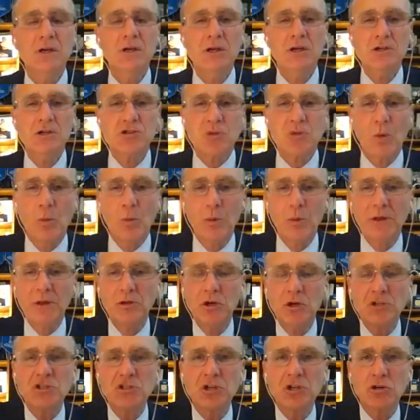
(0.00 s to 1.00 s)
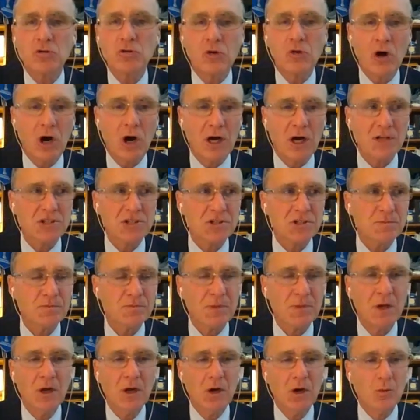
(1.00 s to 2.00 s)
So when we looked across,
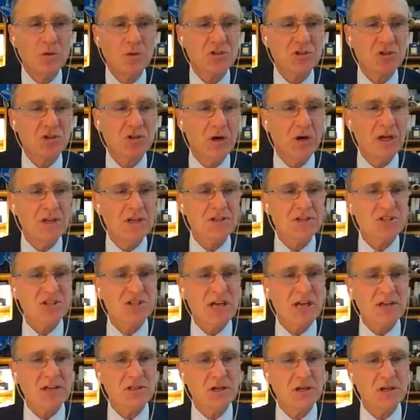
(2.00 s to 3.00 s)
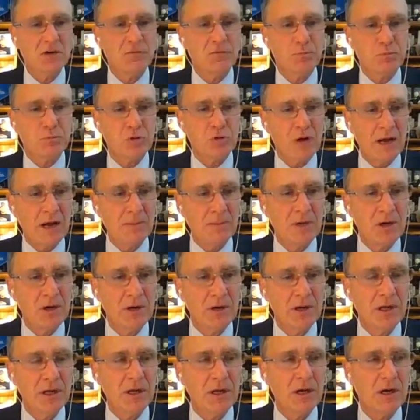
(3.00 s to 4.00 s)
we saw a set of
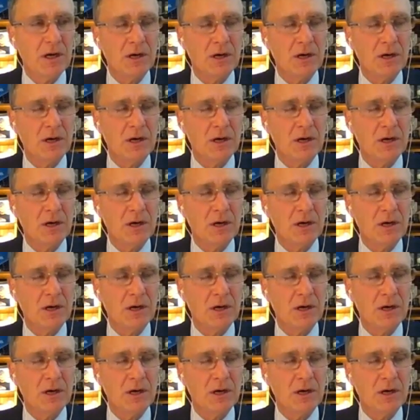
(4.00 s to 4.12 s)
primary